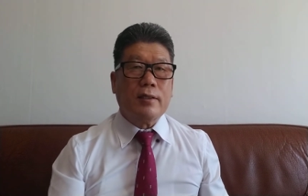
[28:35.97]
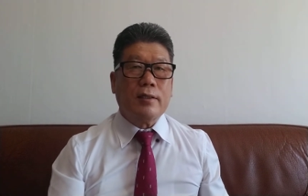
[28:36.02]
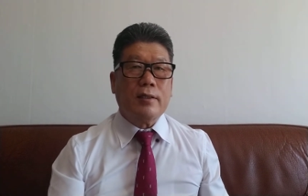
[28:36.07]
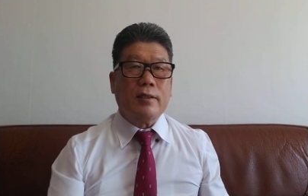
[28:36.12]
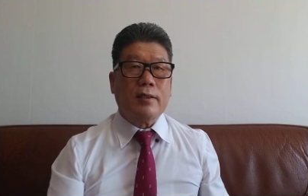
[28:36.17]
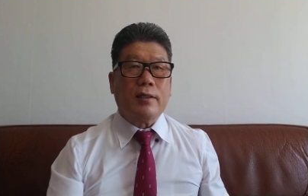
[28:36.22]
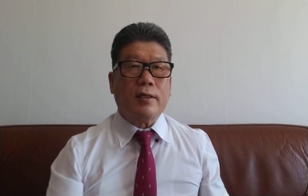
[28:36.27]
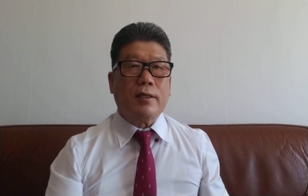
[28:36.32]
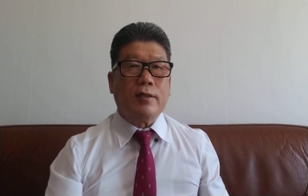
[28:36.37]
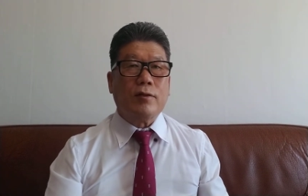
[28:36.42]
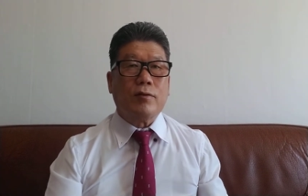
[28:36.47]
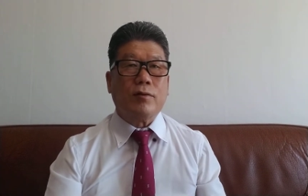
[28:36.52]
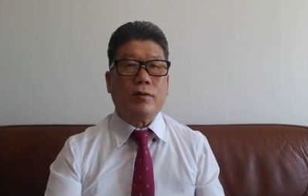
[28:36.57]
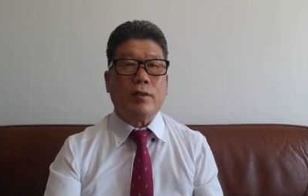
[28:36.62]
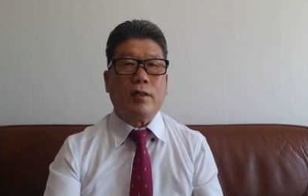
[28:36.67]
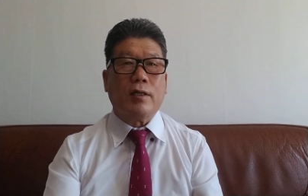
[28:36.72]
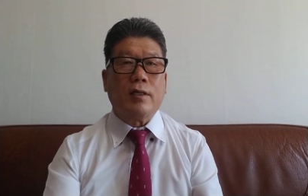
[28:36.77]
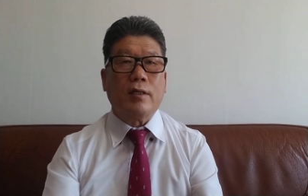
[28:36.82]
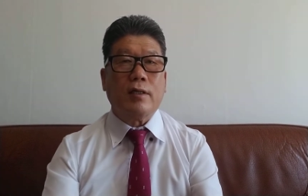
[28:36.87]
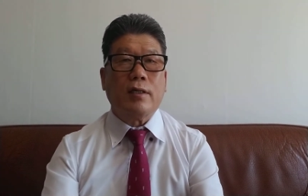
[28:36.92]
He can do it.
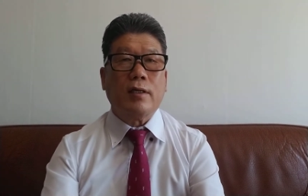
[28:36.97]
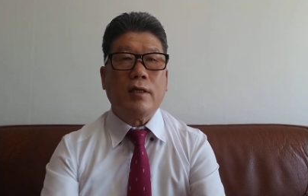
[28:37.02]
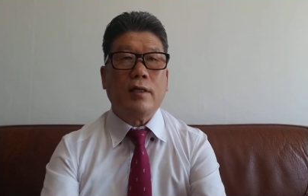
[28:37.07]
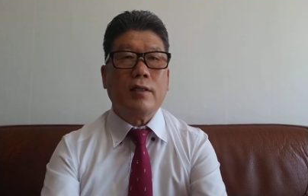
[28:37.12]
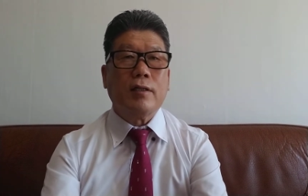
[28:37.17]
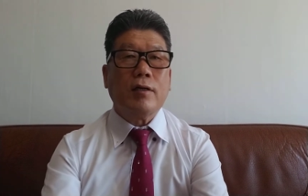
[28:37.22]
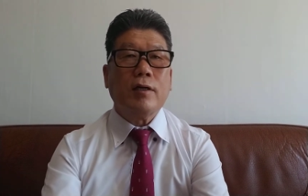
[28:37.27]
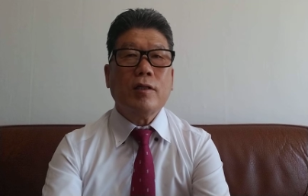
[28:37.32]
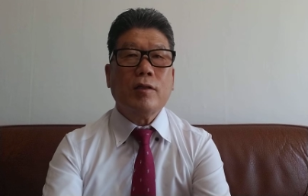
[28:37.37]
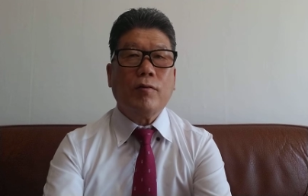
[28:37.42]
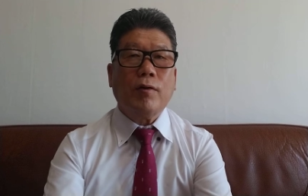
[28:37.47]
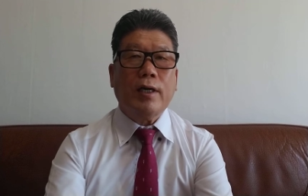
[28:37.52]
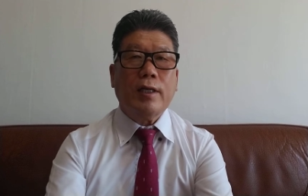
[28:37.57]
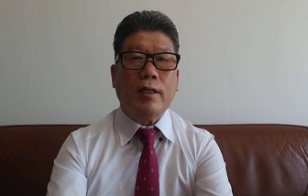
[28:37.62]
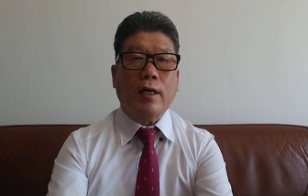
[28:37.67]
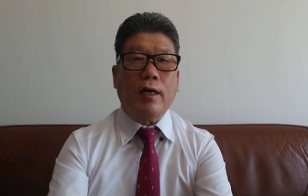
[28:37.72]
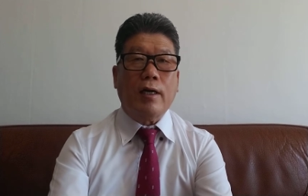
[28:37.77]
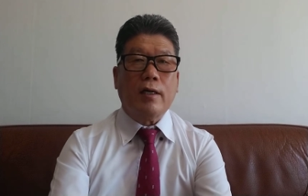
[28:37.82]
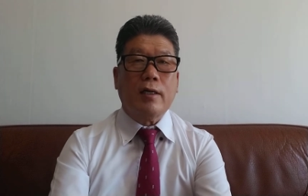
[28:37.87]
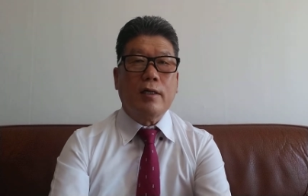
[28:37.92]
And
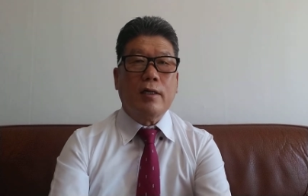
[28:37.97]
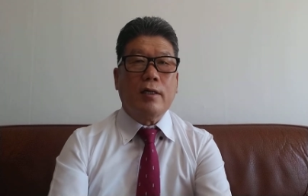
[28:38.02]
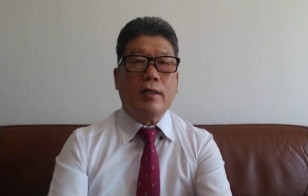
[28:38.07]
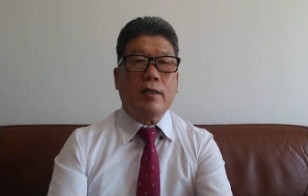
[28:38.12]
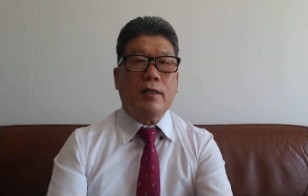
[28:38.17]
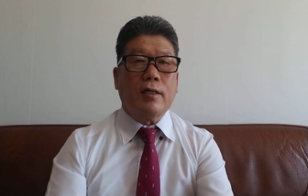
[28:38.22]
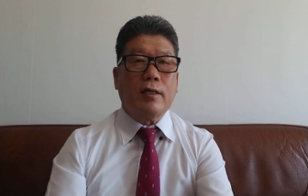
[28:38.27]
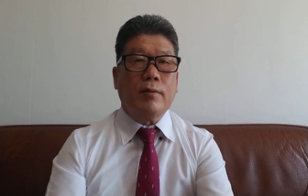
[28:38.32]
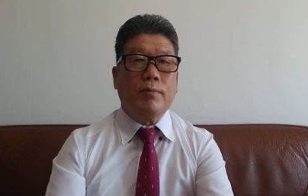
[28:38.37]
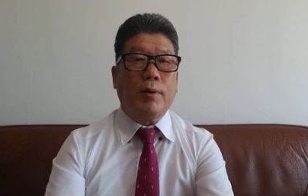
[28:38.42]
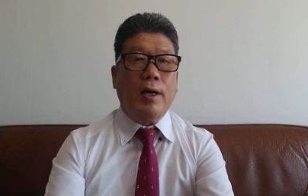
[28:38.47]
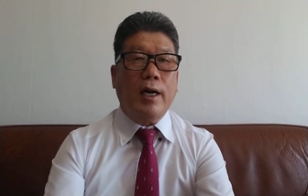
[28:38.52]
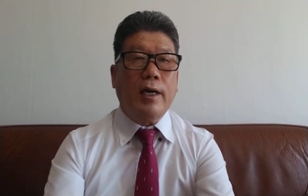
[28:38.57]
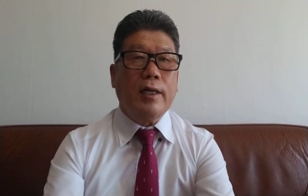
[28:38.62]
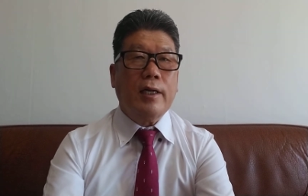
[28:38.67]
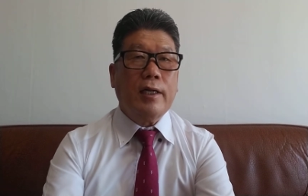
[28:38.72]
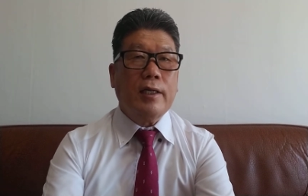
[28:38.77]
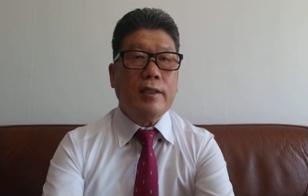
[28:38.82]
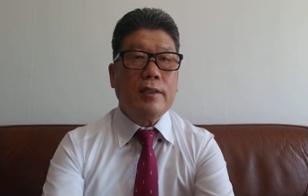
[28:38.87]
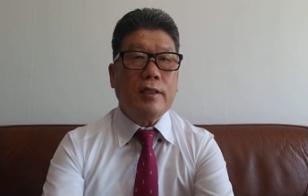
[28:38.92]
underwriter, a
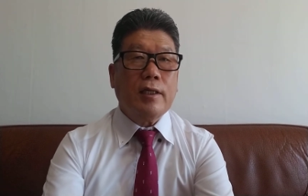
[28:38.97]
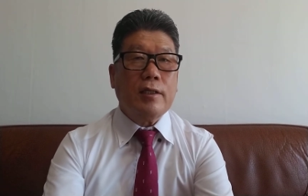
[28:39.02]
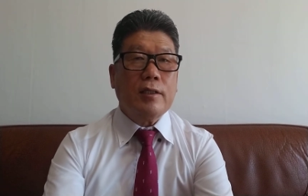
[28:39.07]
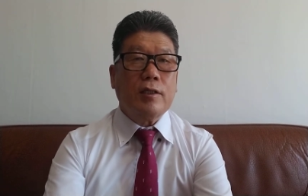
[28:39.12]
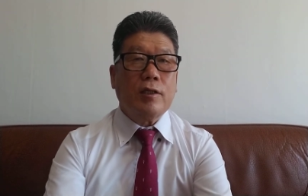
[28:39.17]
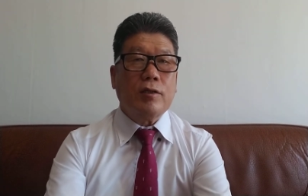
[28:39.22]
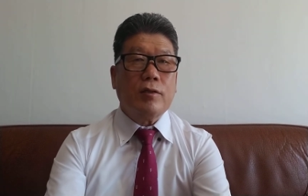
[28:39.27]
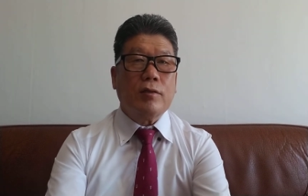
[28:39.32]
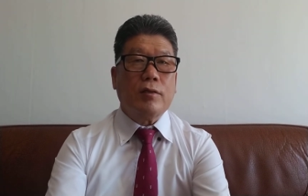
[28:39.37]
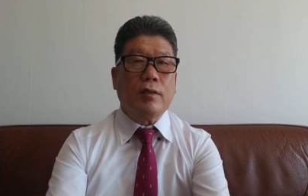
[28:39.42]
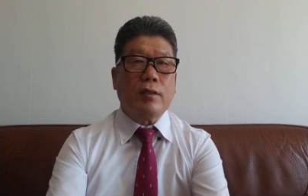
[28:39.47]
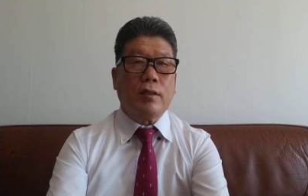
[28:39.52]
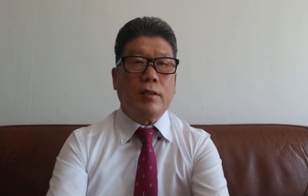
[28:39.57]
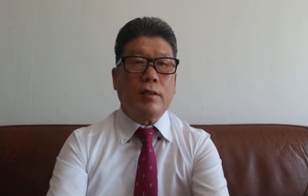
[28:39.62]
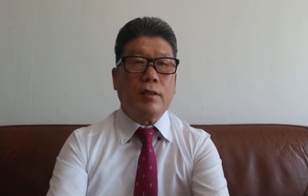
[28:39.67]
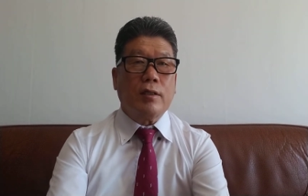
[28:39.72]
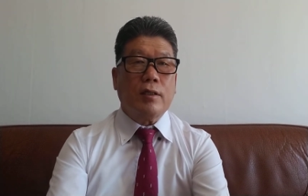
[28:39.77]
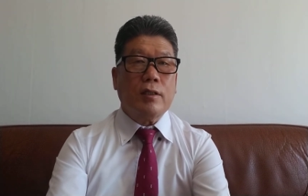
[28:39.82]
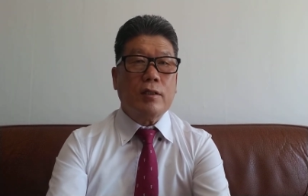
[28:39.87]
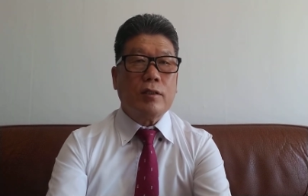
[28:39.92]
financial
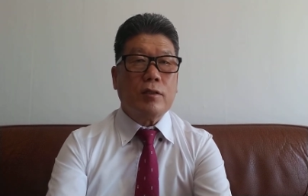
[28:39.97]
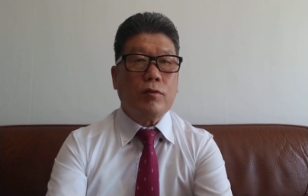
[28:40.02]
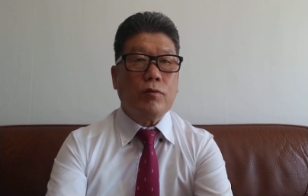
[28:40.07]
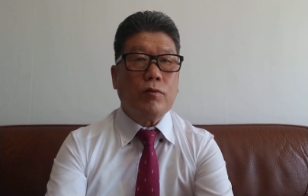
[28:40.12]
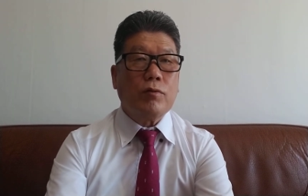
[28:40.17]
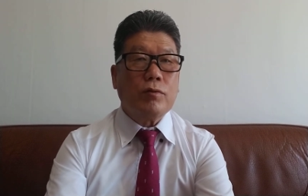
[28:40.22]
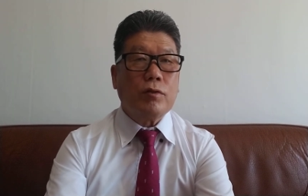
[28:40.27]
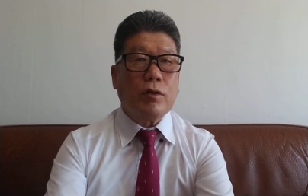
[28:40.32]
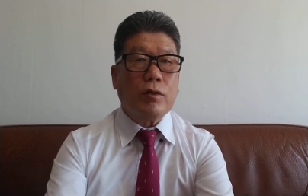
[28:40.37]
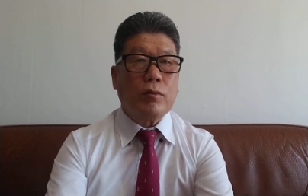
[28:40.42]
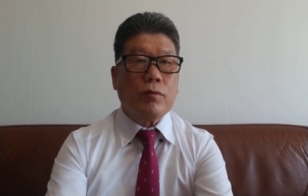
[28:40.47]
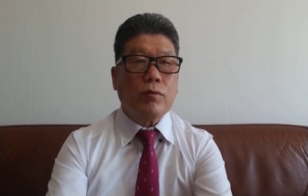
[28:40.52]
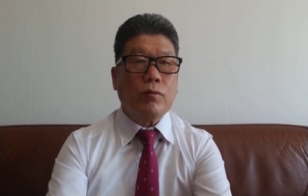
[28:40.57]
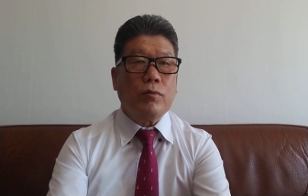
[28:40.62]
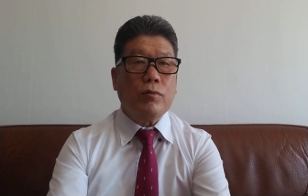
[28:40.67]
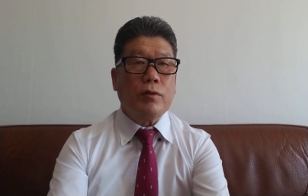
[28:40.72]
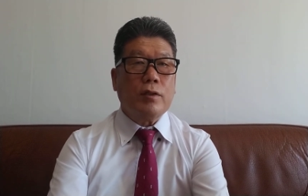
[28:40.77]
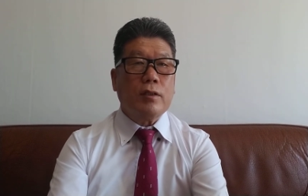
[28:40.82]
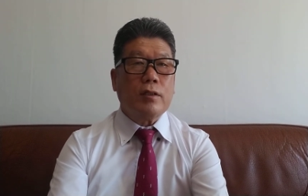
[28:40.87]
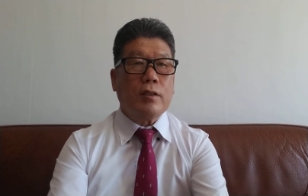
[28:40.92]
institution
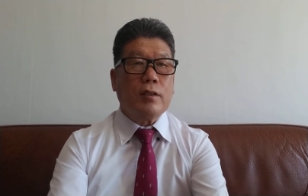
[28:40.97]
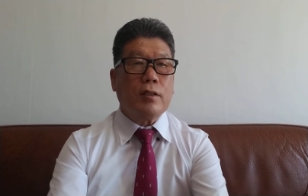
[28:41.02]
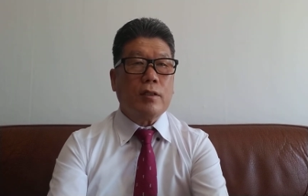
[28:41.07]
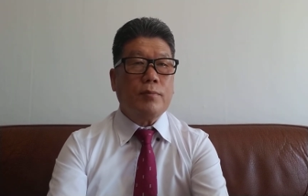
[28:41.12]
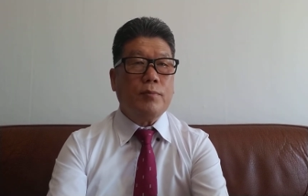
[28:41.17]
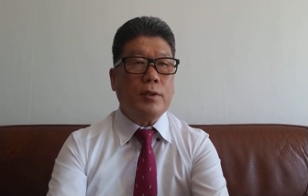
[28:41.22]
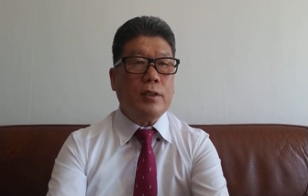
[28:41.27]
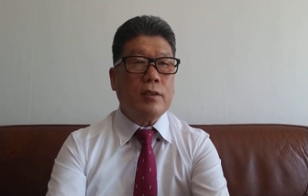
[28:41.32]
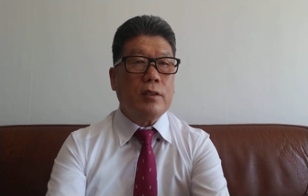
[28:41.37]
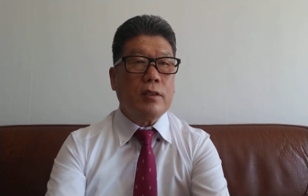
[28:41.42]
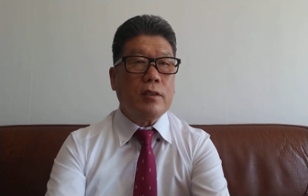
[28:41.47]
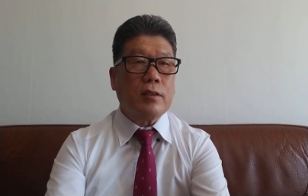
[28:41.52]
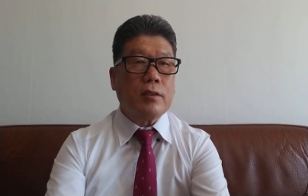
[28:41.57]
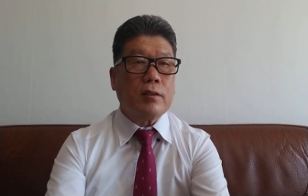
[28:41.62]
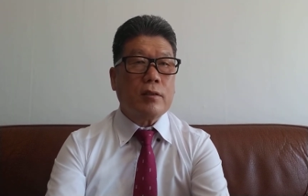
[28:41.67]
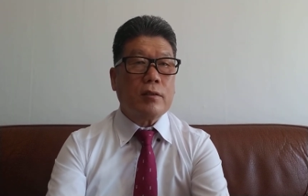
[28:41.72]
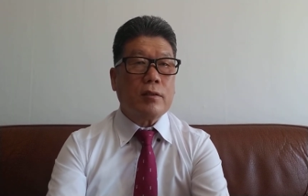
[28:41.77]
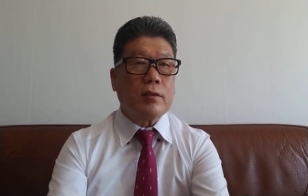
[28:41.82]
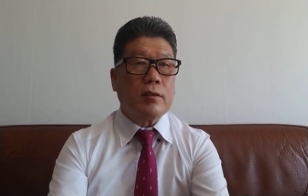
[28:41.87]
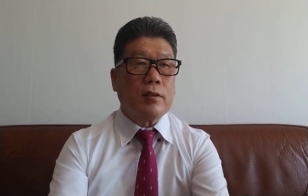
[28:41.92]
who is the
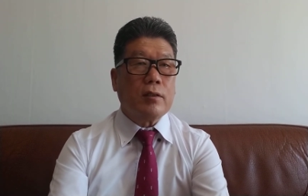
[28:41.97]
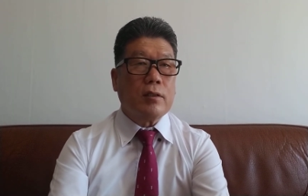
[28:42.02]
business,